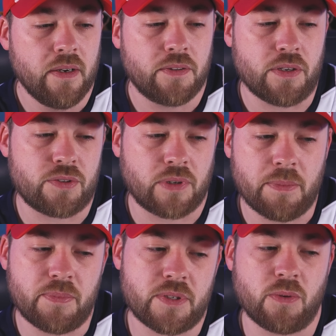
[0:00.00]
The
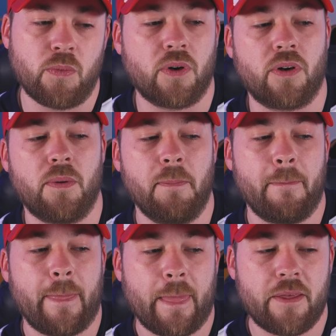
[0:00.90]
stripes were
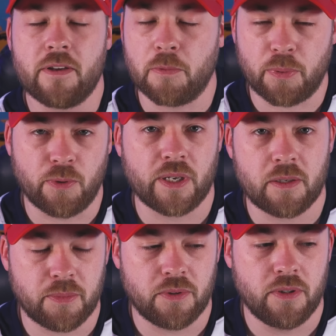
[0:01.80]
I think
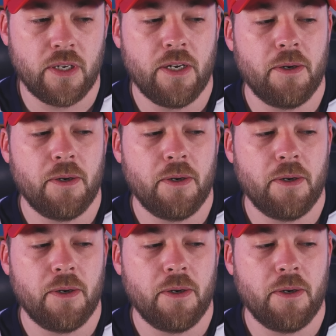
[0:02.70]
applicable,